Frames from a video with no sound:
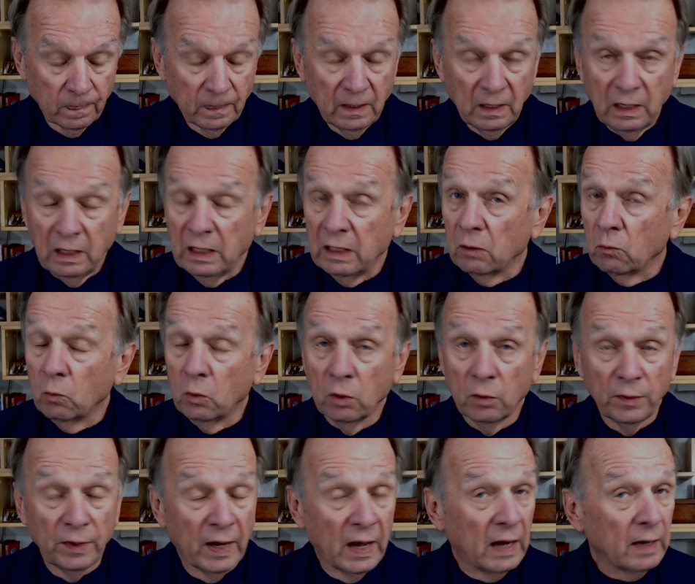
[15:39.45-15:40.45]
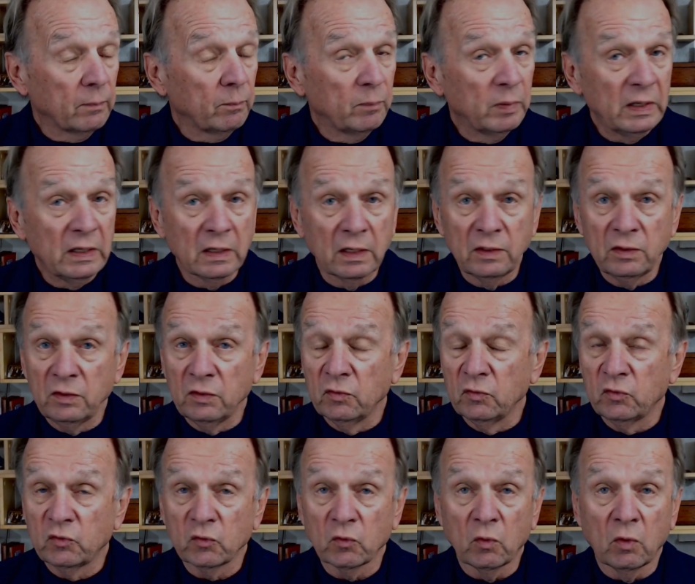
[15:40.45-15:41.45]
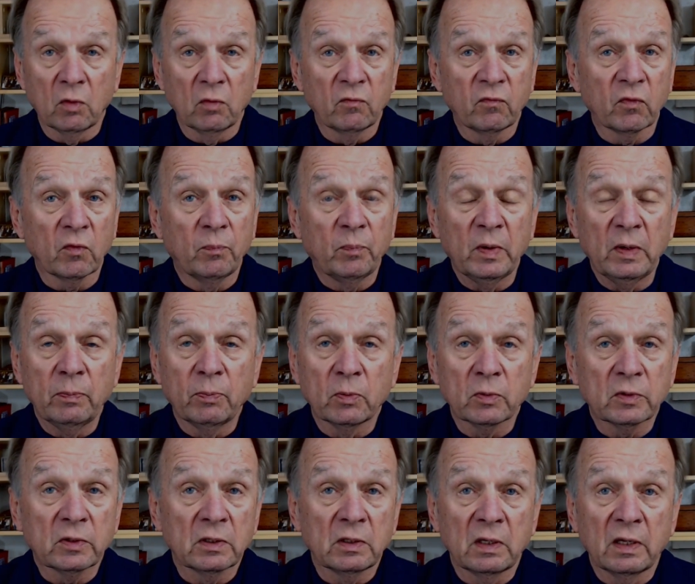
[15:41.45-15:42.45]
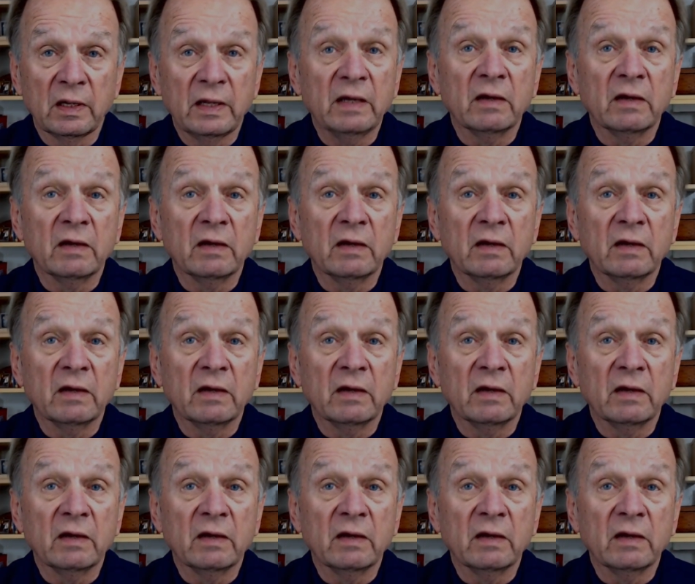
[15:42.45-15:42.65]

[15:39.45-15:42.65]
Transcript: It will not be unusual for people to live